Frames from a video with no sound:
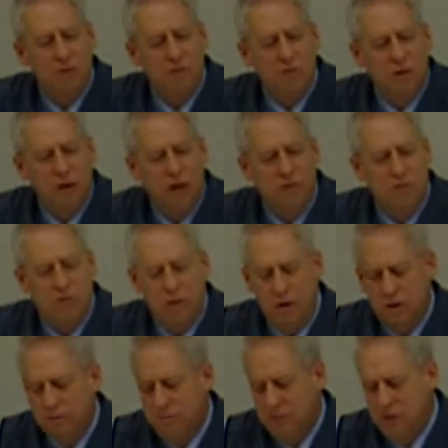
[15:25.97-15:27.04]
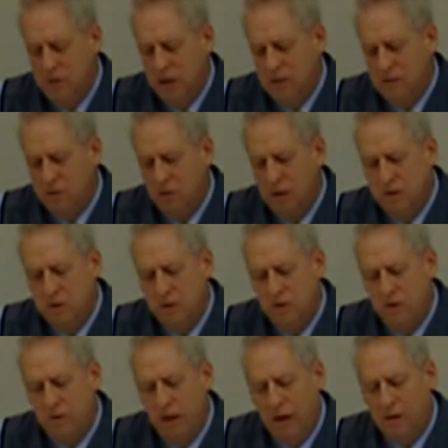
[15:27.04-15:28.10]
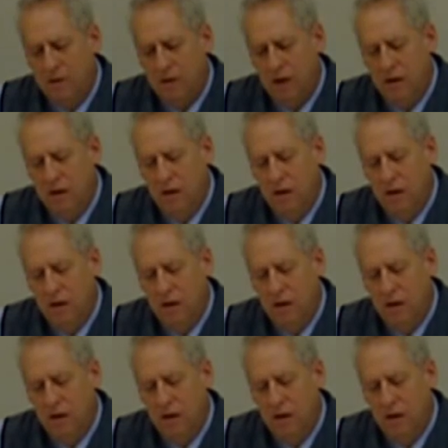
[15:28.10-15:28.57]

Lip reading: before answering Jen's question directly,